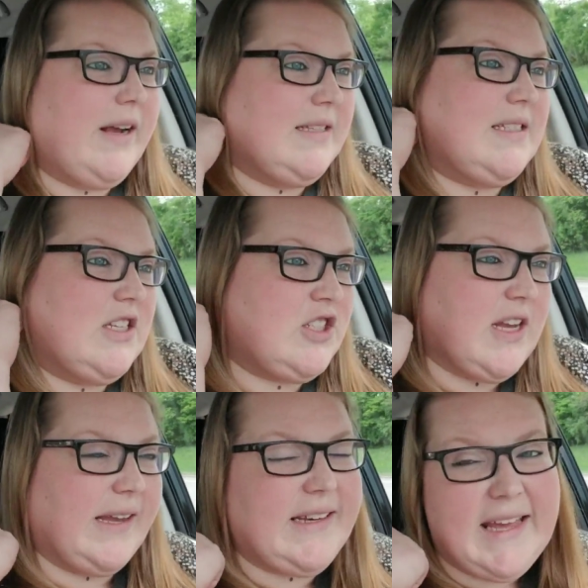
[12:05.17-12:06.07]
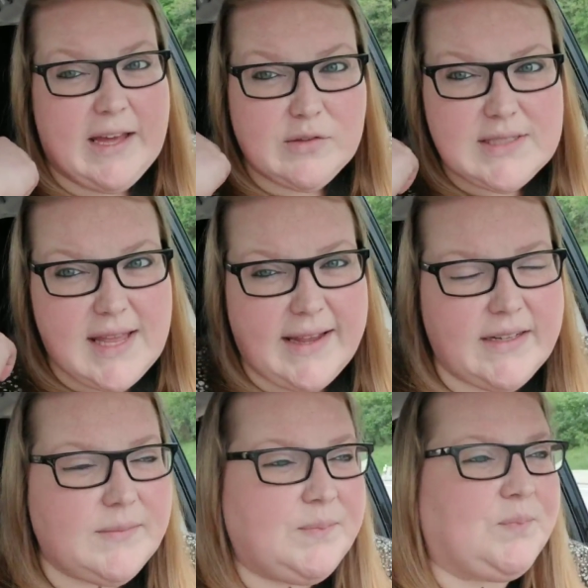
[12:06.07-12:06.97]
it's a shiny
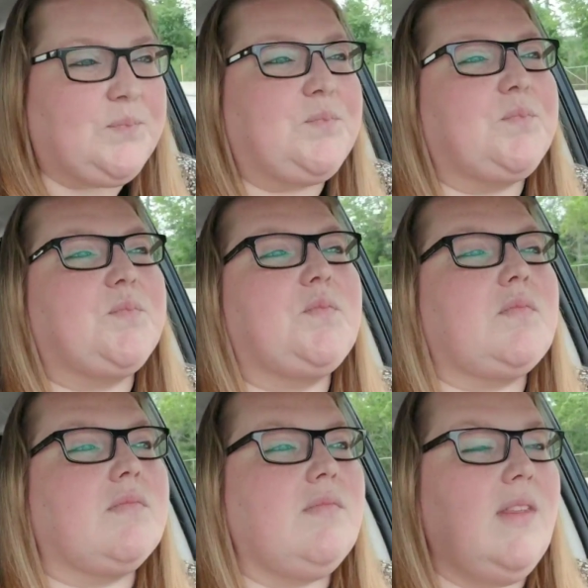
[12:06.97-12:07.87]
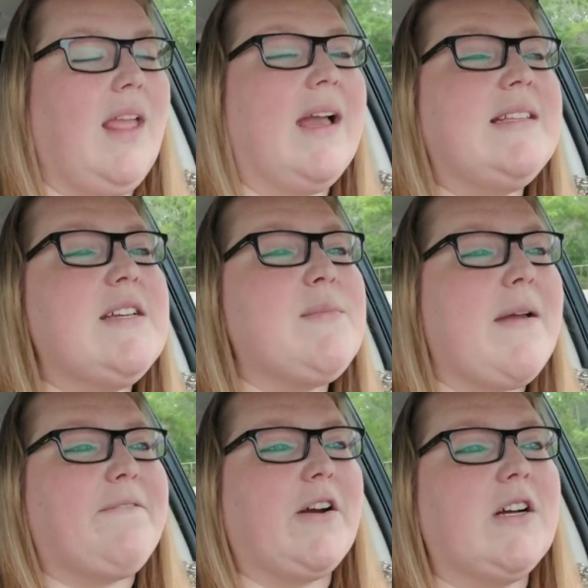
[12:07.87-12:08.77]
outside. I did my
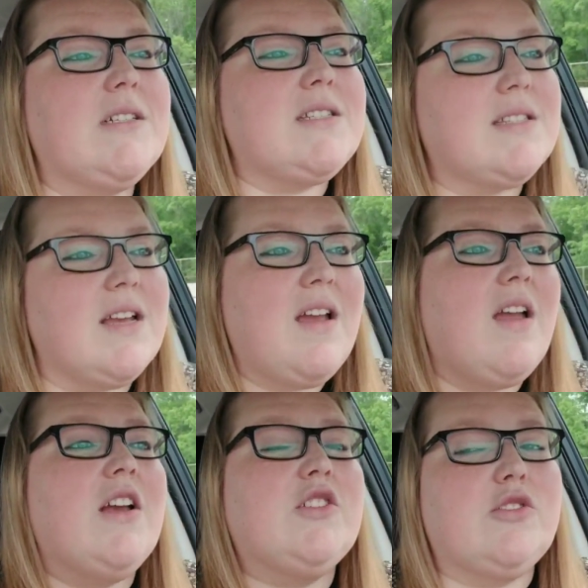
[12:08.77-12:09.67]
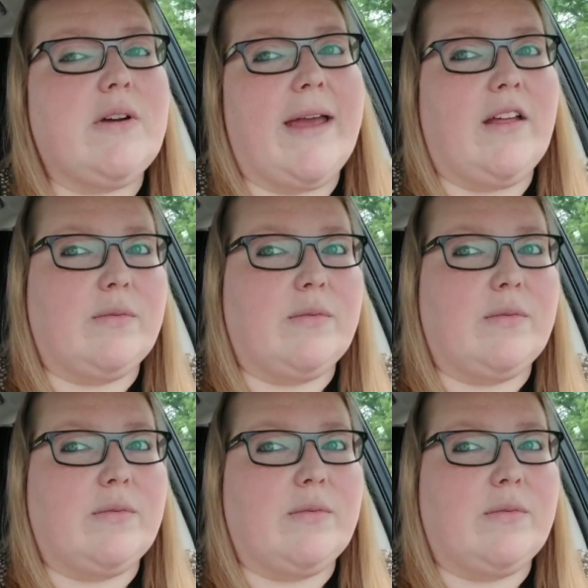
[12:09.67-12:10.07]
first trial